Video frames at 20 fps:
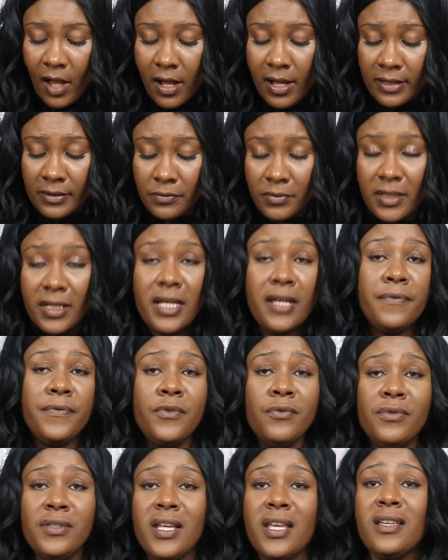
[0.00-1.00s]
That's what, if
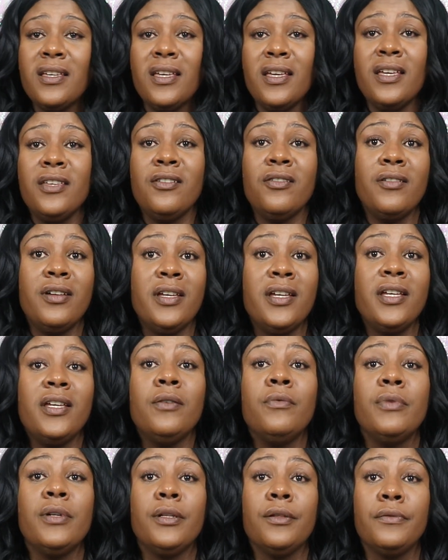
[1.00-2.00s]
you take care of your hair,
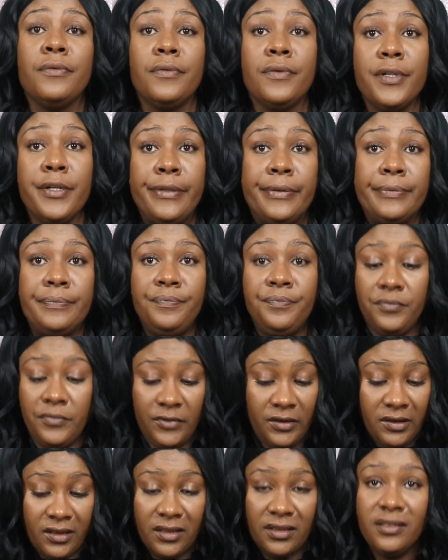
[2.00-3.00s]
it will grow.
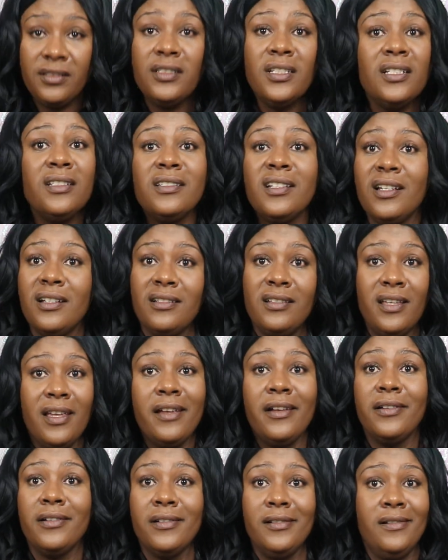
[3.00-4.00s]
She takes
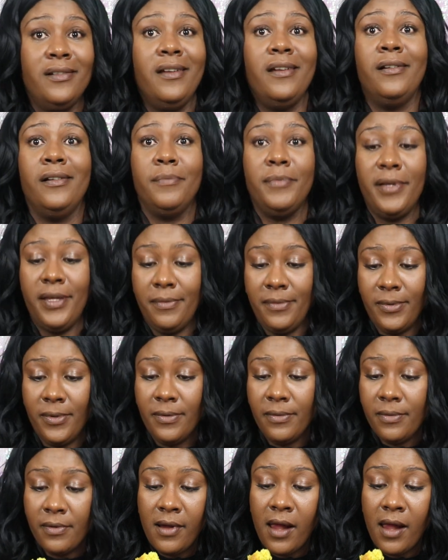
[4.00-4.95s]
care of her hair, baby.